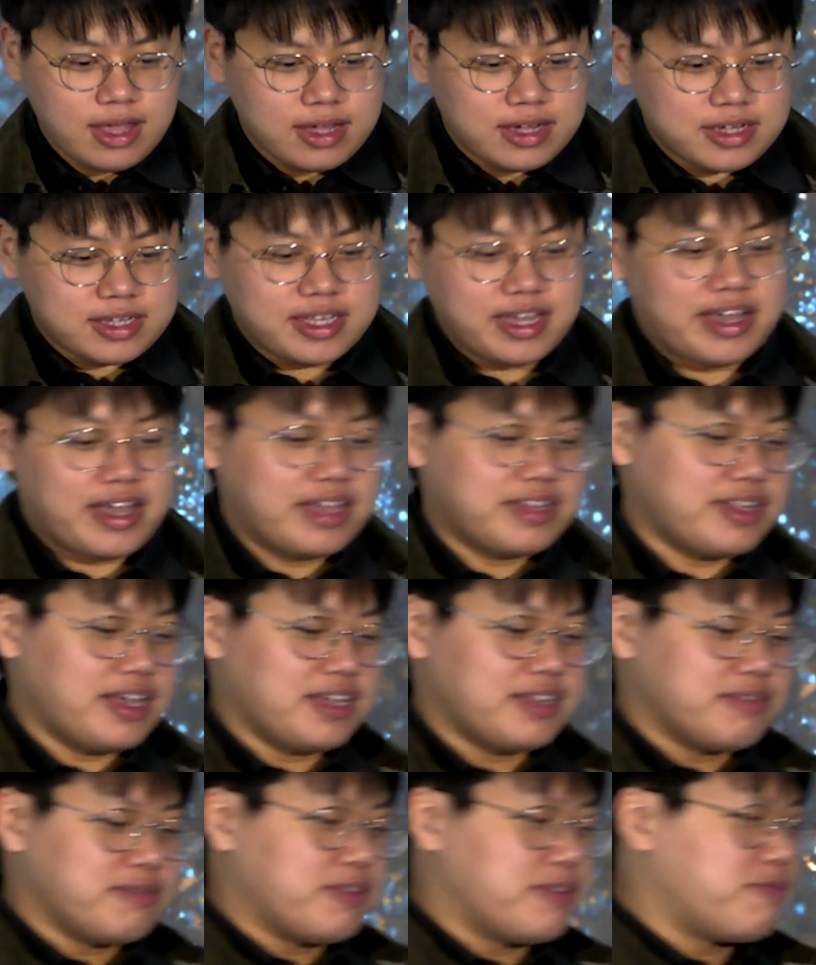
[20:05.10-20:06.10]
Yeah,
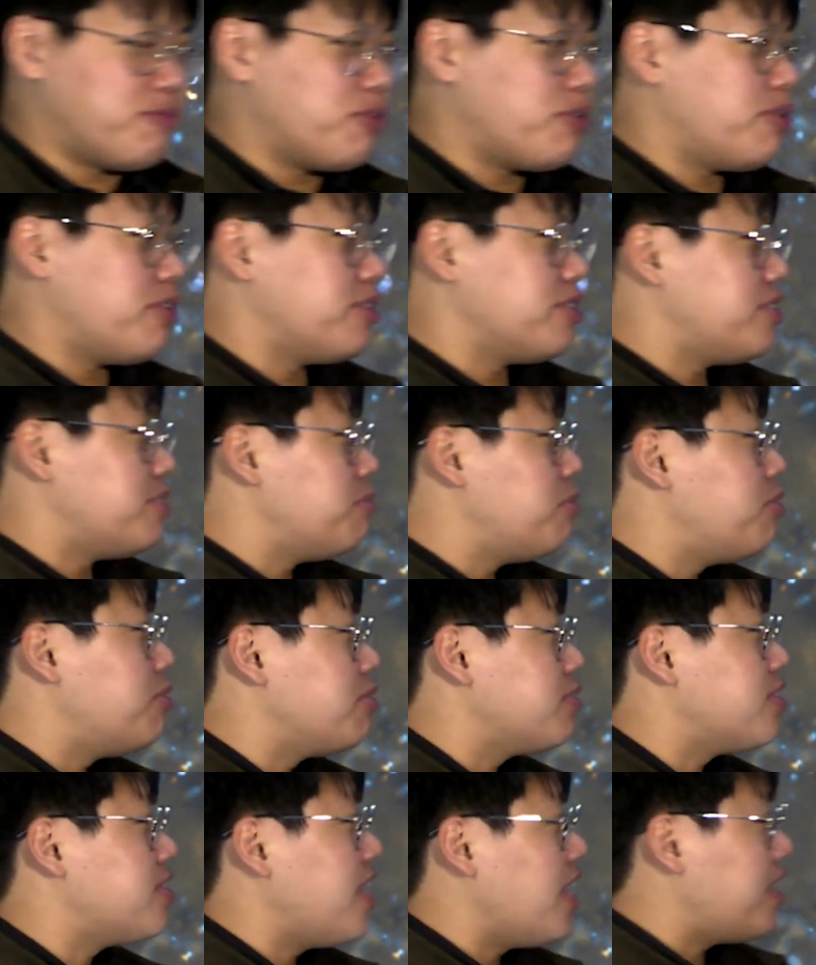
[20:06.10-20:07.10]
and for a
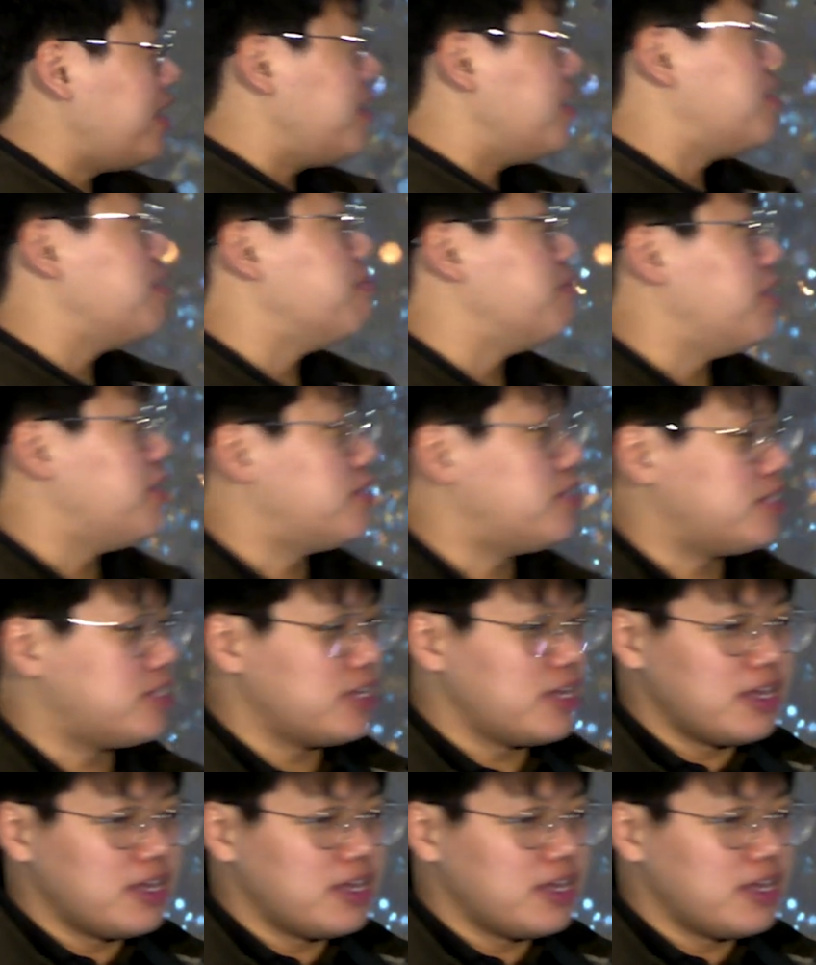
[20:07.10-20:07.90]
small technical meet,